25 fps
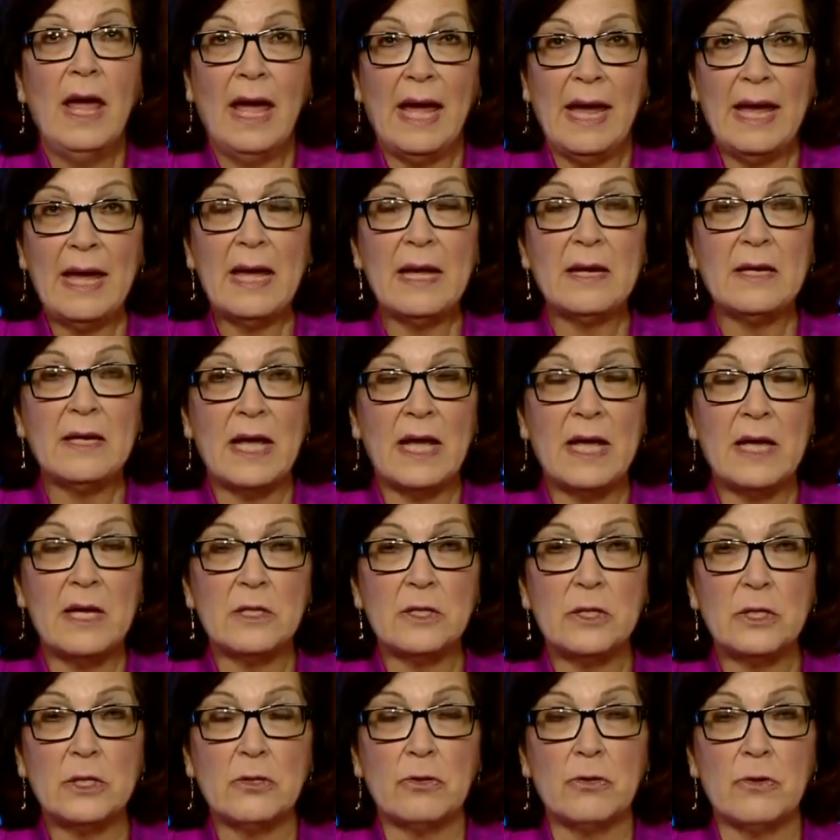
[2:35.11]
And
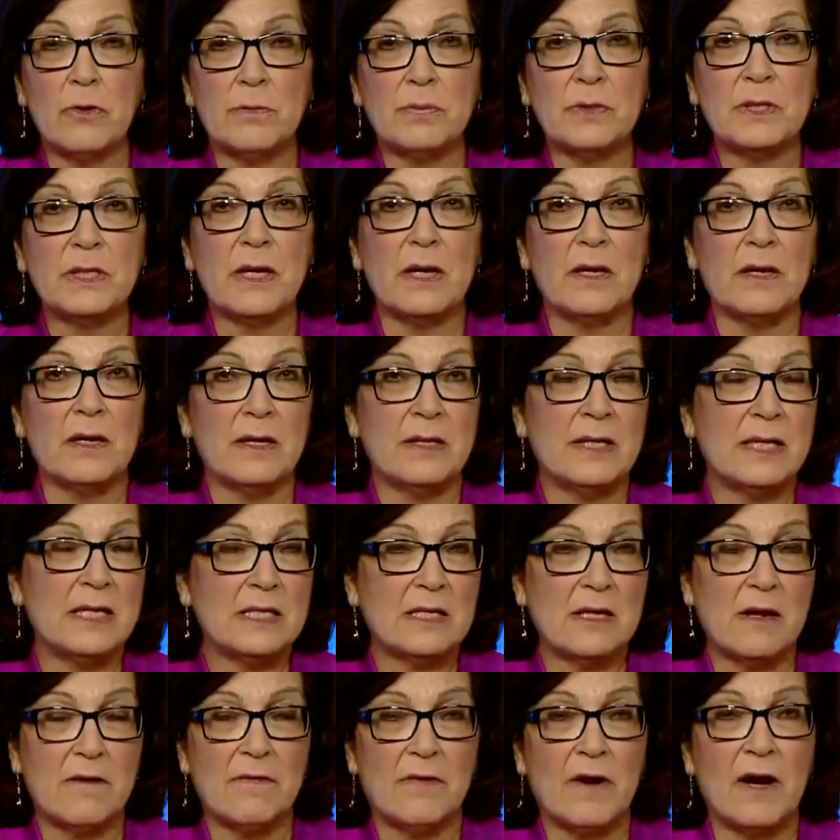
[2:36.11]
as troops,
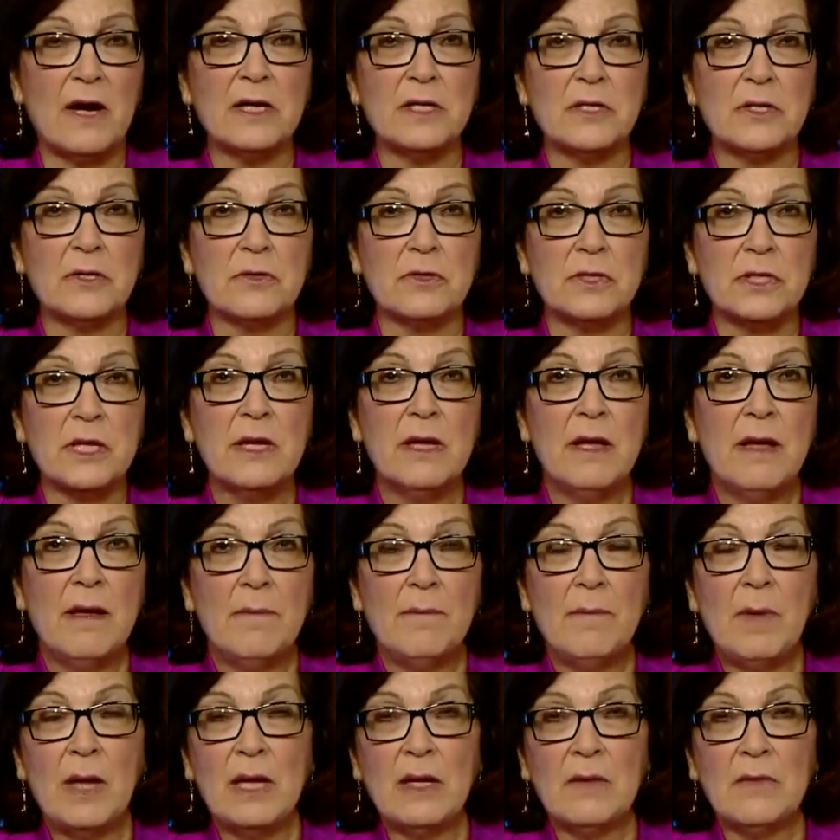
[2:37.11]
these advisors
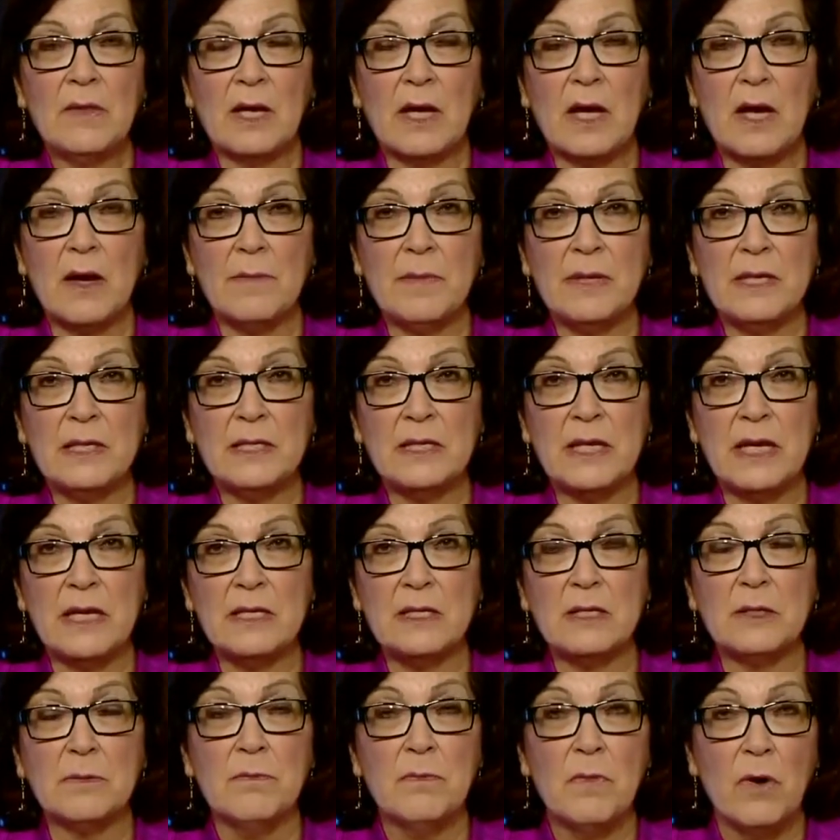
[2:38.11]
may in the coming
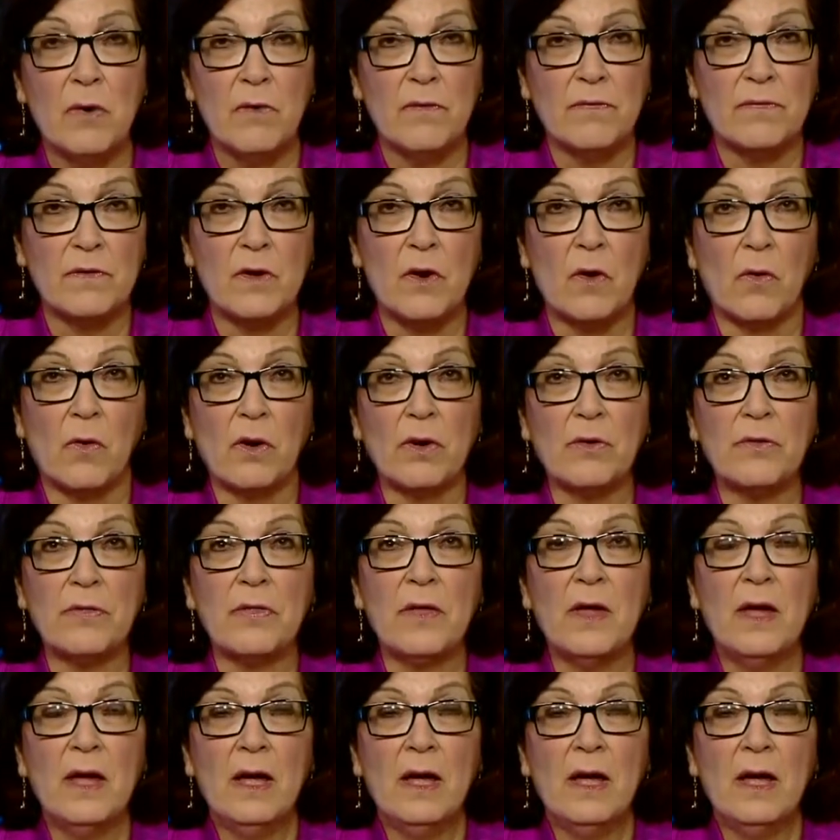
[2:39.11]
days move north